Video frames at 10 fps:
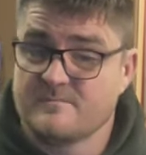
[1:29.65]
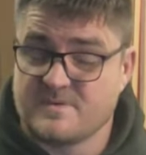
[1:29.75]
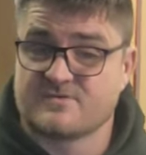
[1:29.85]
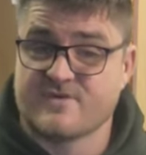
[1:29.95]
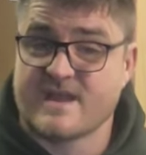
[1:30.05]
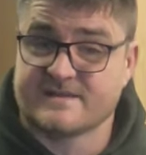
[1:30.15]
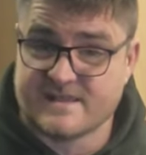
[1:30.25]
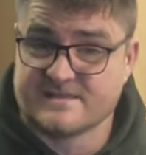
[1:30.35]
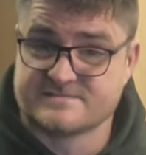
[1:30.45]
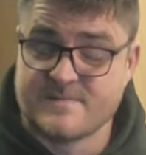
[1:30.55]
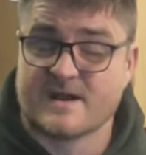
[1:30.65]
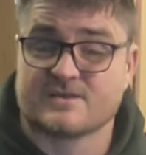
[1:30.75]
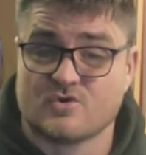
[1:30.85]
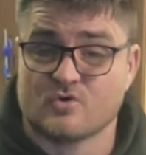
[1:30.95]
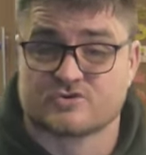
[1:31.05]
Bigg Red is my
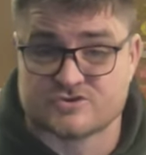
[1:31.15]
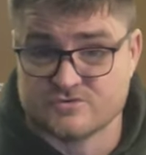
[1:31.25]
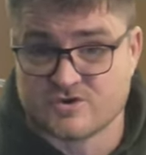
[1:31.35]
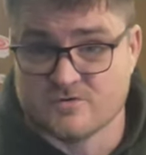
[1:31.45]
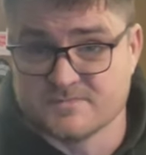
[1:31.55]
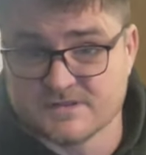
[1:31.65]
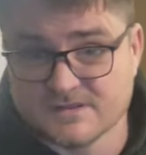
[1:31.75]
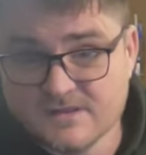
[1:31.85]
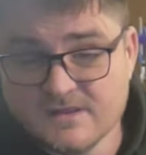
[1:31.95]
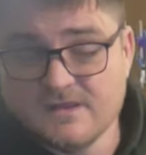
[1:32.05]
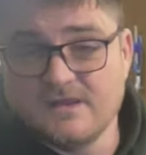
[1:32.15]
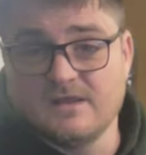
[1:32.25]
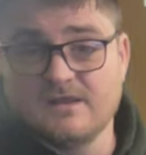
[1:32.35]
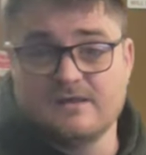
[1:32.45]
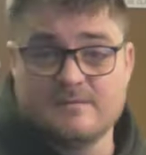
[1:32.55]
go-to company.
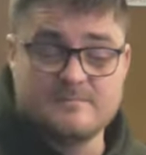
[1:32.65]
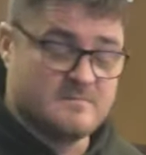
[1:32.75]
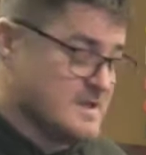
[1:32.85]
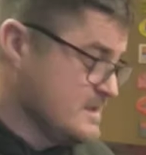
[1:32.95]
Um,